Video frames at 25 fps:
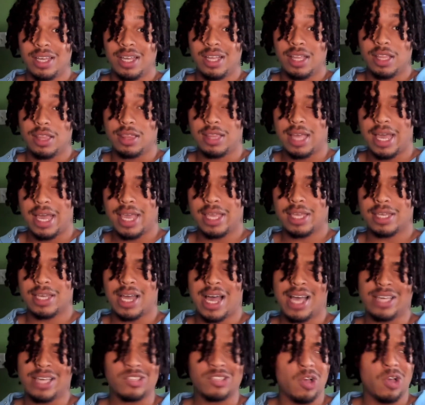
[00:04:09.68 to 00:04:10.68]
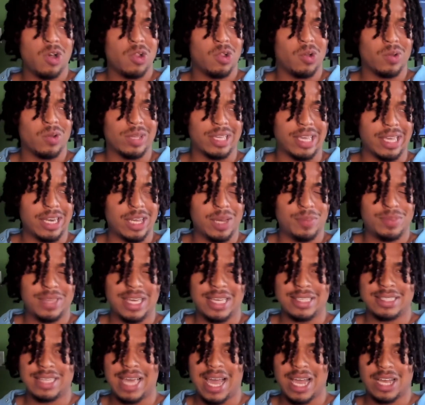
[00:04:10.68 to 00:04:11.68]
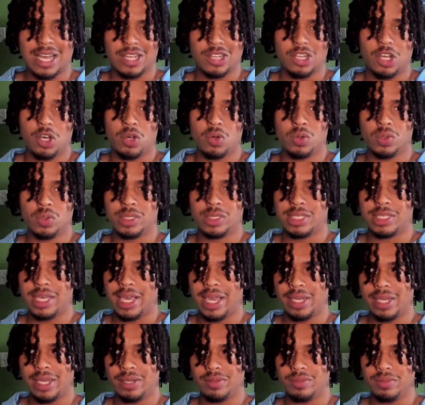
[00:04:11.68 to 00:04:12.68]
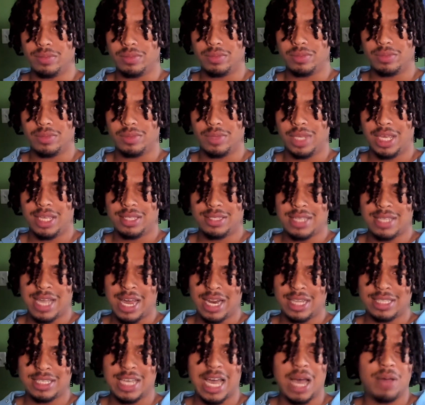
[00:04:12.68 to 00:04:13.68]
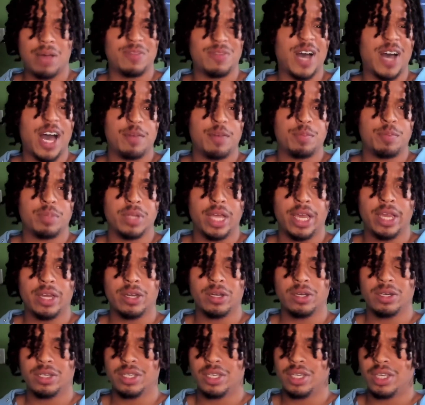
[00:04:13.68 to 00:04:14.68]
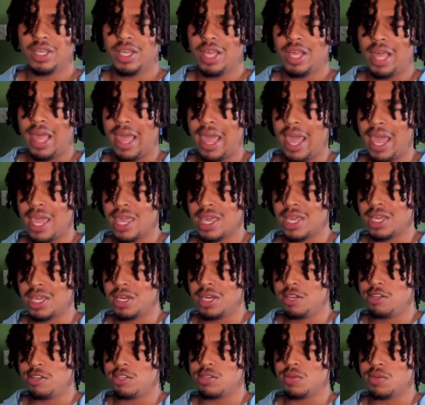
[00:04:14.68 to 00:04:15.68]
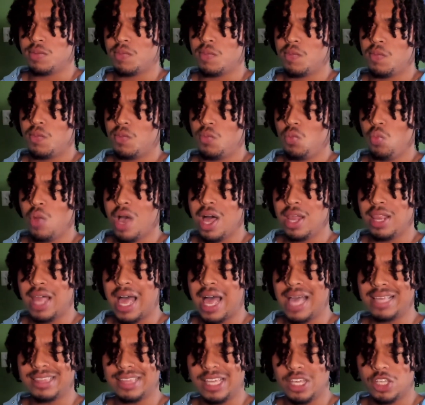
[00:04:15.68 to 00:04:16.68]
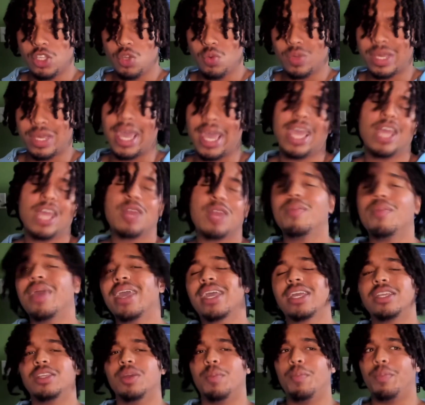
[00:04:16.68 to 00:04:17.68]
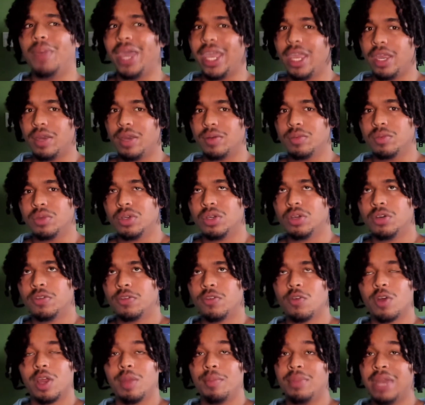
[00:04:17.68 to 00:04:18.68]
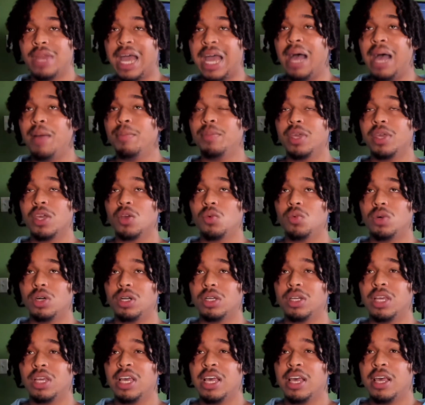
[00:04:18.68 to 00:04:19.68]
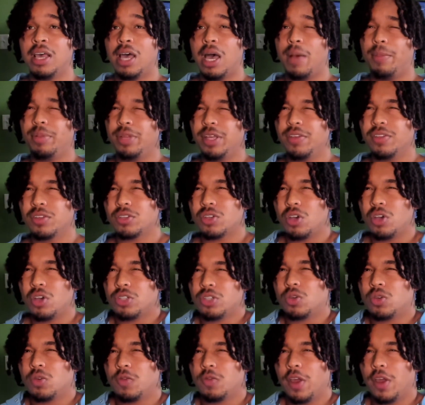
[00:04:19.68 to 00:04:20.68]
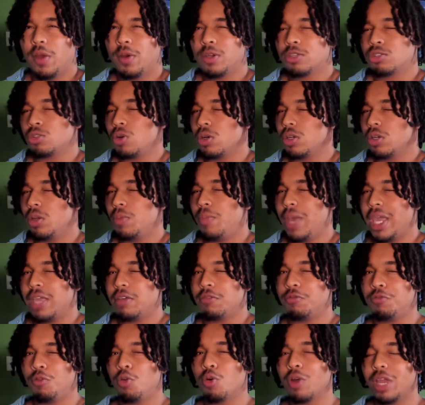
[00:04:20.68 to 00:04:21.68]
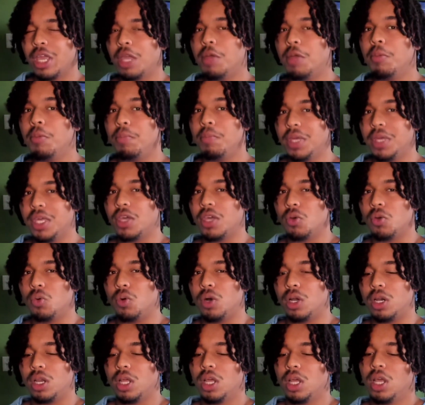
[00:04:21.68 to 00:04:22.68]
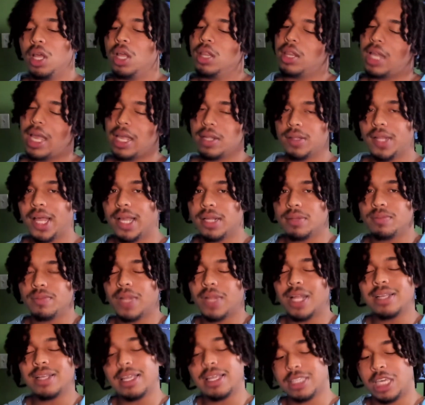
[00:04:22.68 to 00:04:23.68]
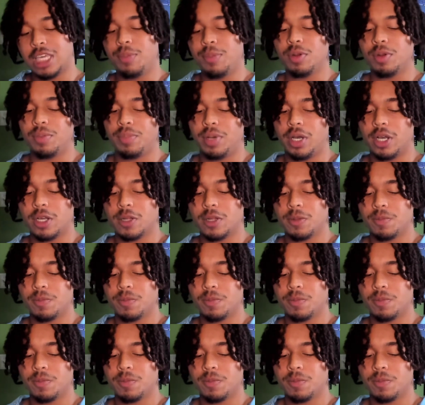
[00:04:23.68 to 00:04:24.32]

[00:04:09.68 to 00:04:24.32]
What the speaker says: Like, I saw on Get Up that Zach Lowe said he's not a top 5 player. And while I think you can make a debate for him not being one, I believe there's also a very strong debate for him being one. Like let's keep it a buck.